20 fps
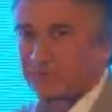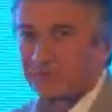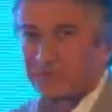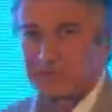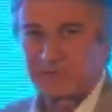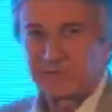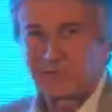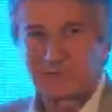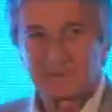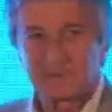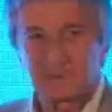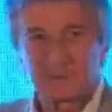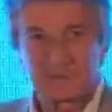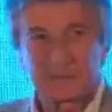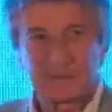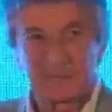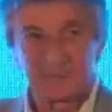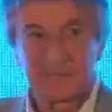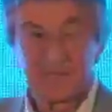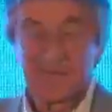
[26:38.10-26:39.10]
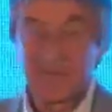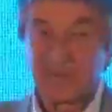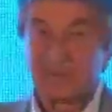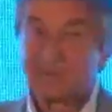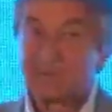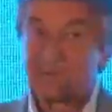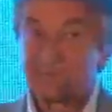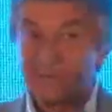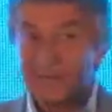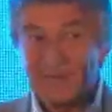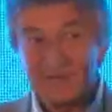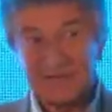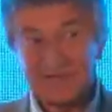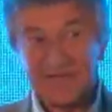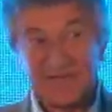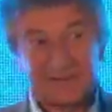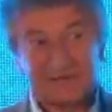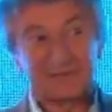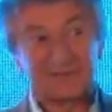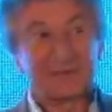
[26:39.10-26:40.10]
for years, which is be real
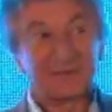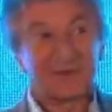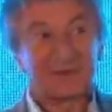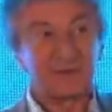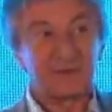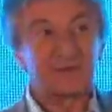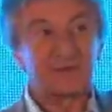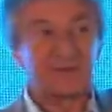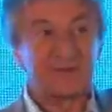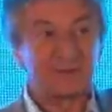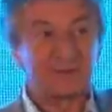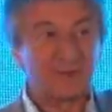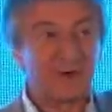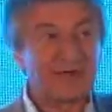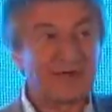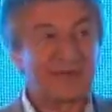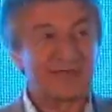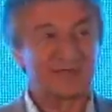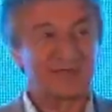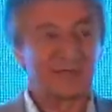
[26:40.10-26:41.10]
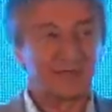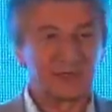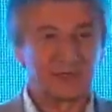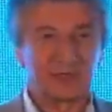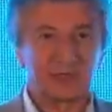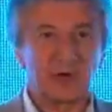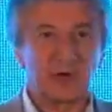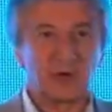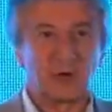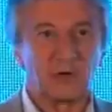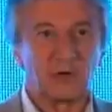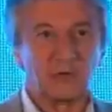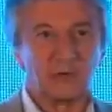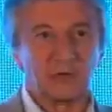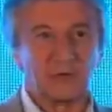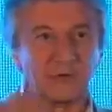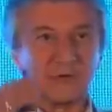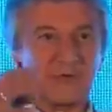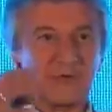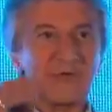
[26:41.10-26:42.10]
careful about using the ratings on the
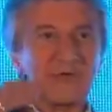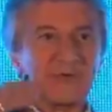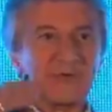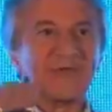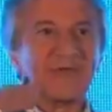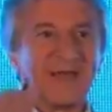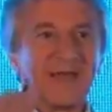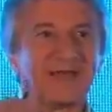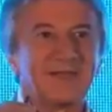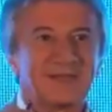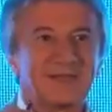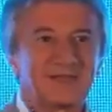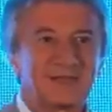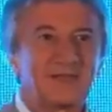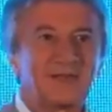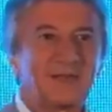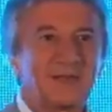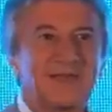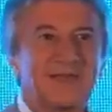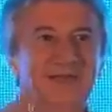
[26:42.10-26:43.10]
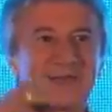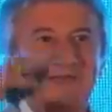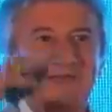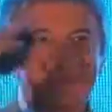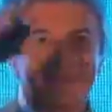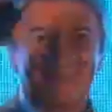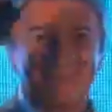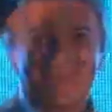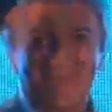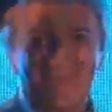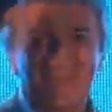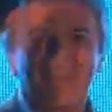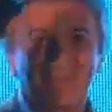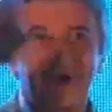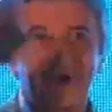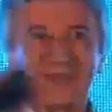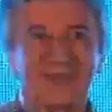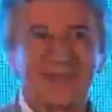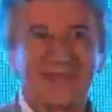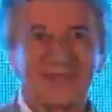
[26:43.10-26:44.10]
show and assuming that that's the same
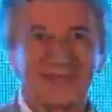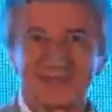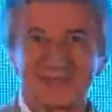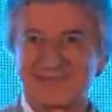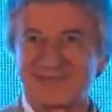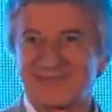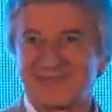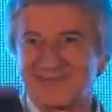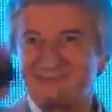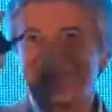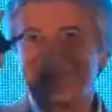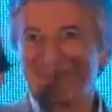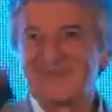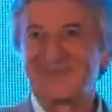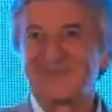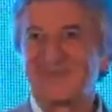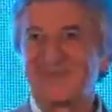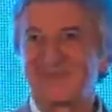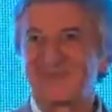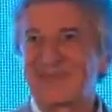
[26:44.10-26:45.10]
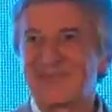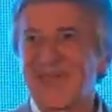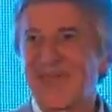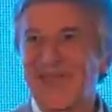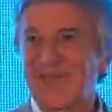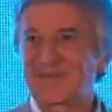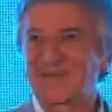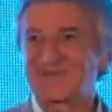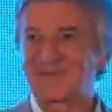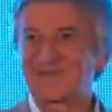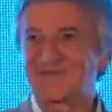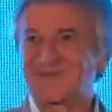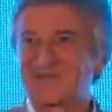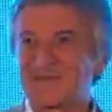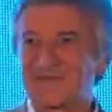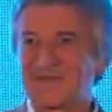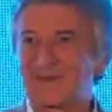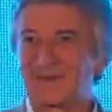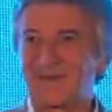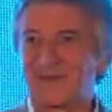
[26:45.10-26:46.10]
rating as you'd get for
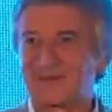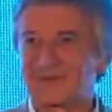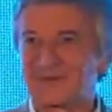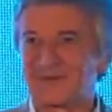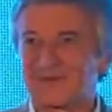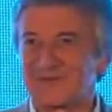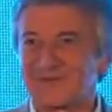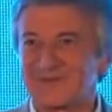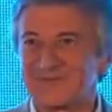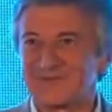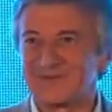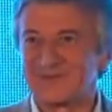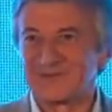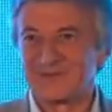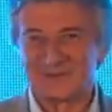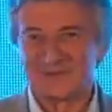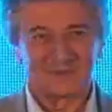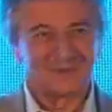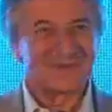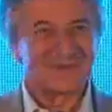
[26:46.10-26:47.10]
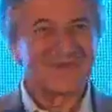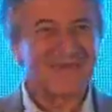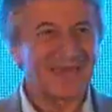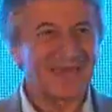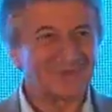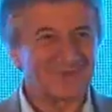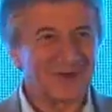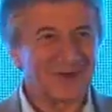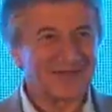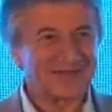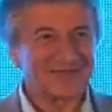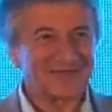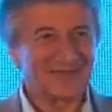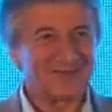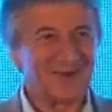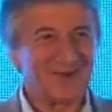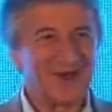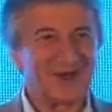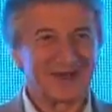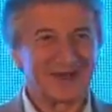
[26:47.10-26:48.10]
the commercial. Because when the ad breaks
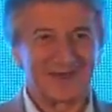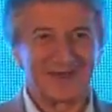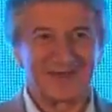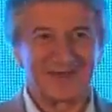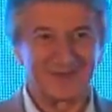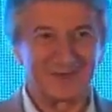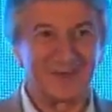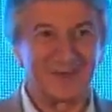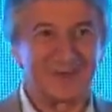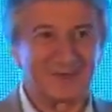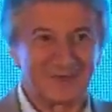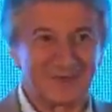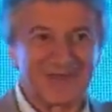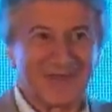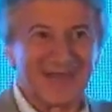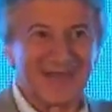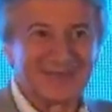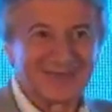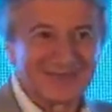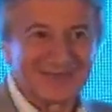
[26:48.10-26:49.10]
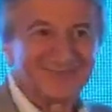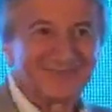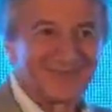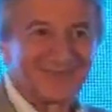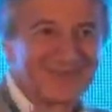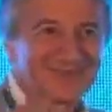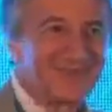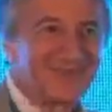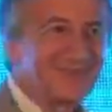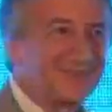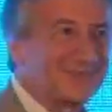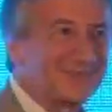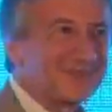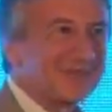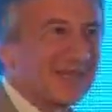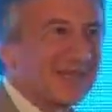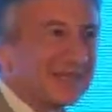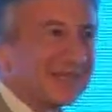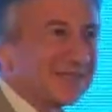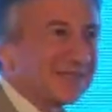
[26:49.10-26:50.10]
come on, a lot of people aren't still
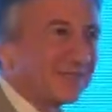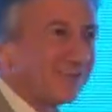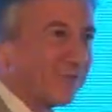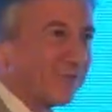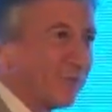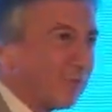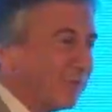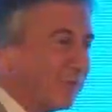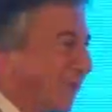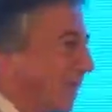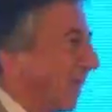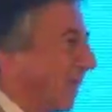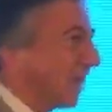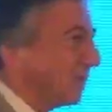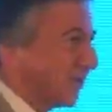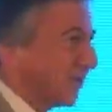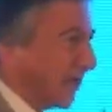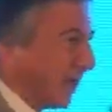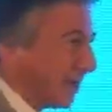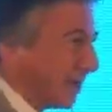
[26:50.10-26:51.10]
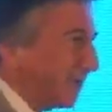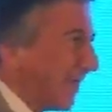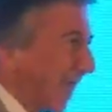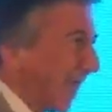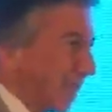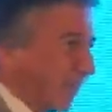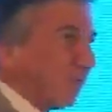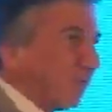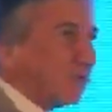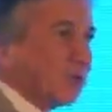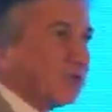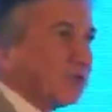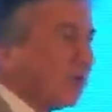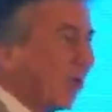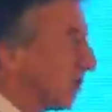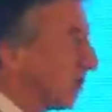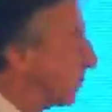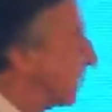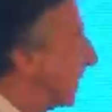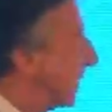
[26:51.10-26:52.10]
physically in the room. And so you've got to make those
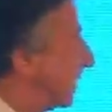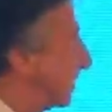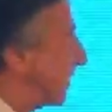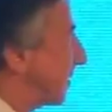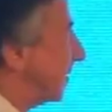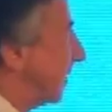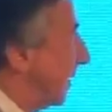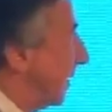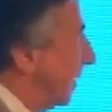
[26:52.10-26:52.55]
adjustments